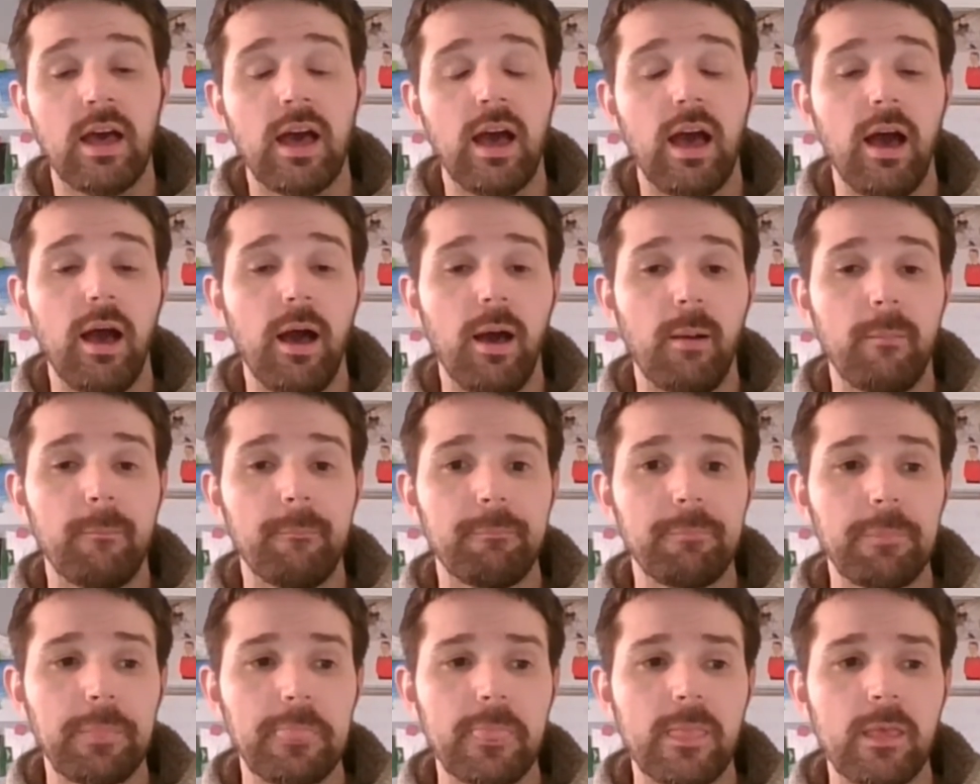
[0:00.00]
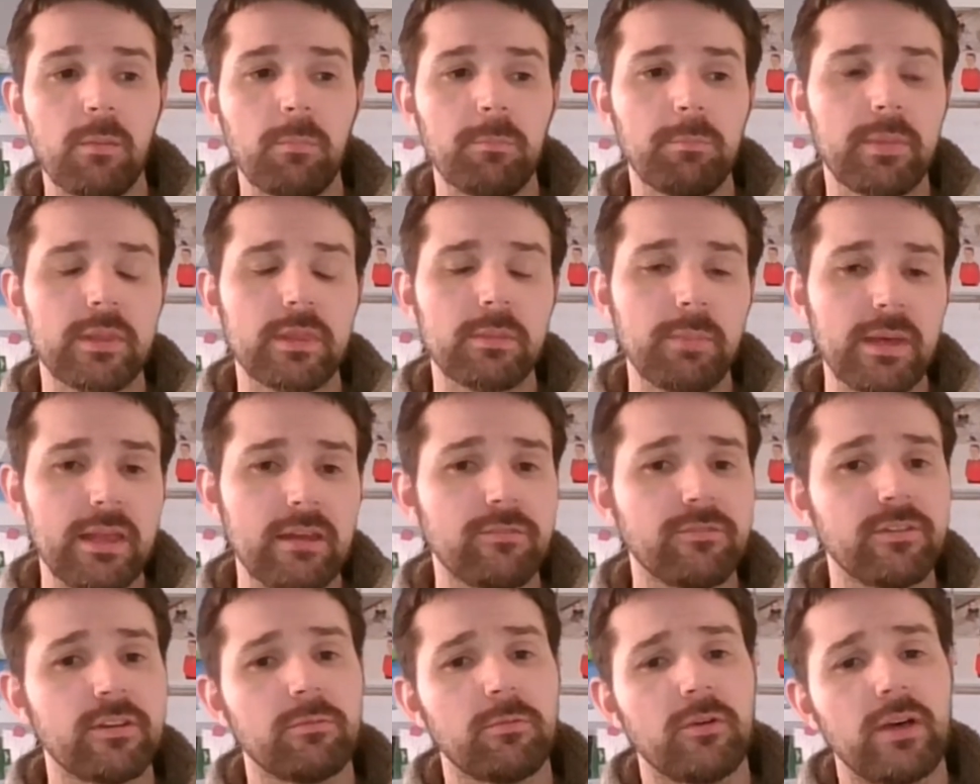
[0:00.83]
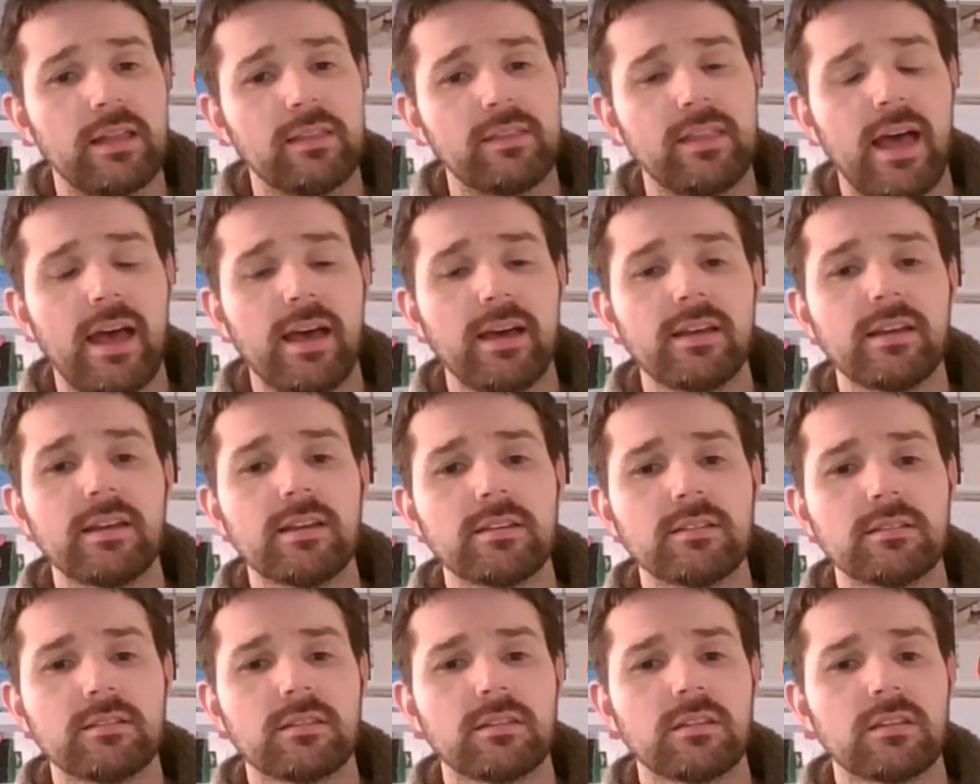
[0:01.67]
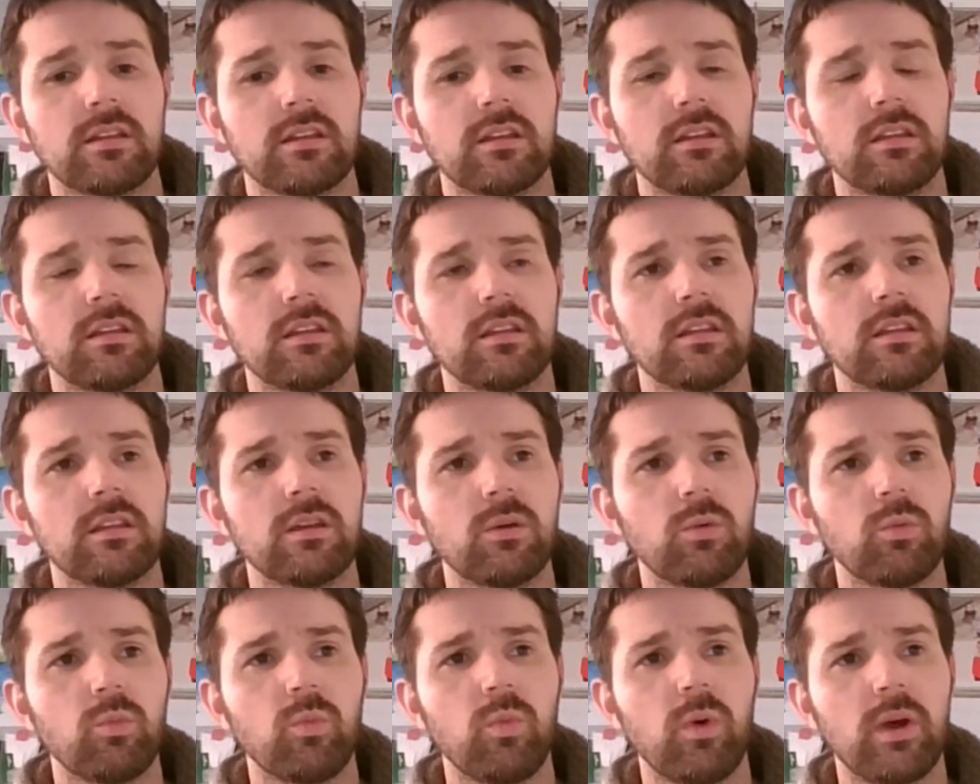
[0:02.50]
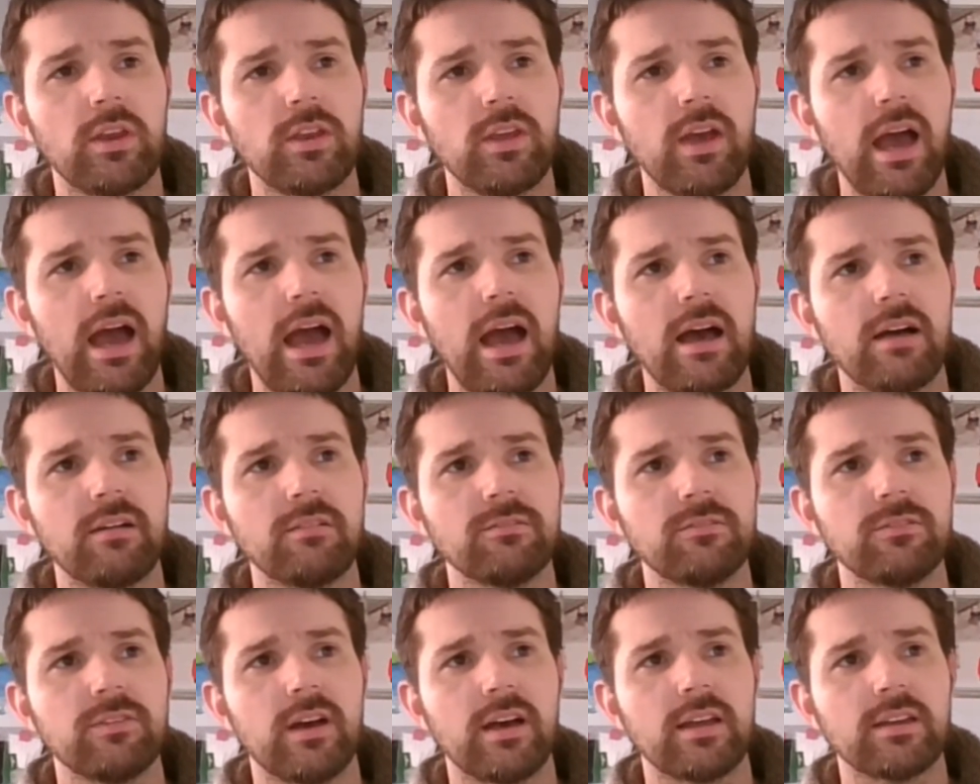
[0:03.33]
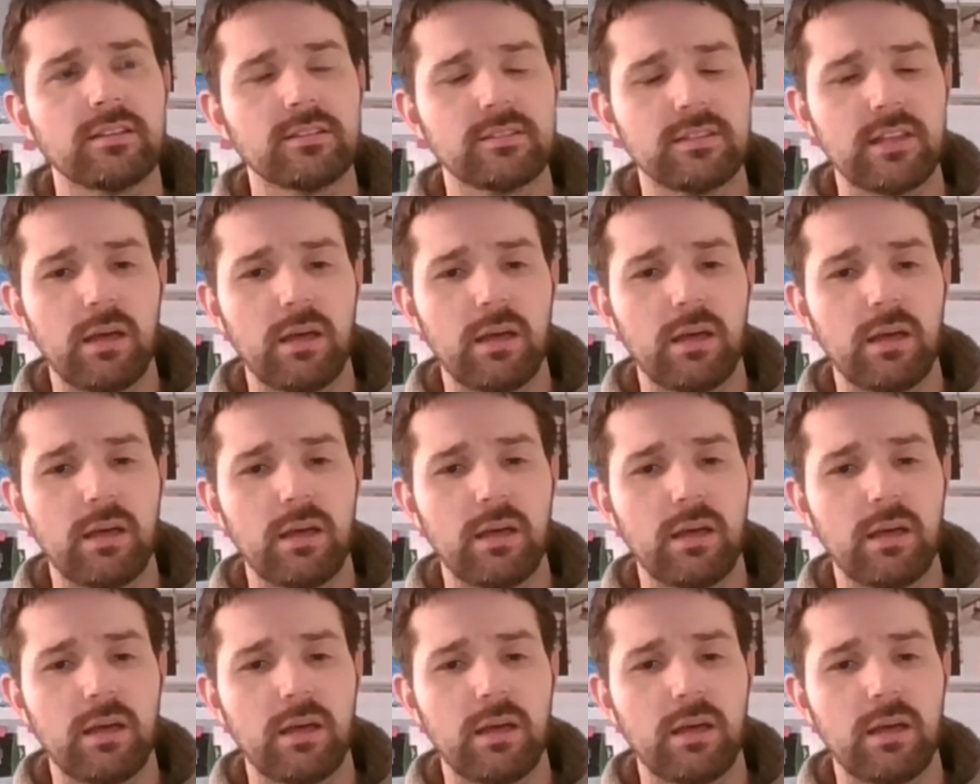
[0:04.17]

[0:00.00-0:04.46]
But the benefit about that is when you have a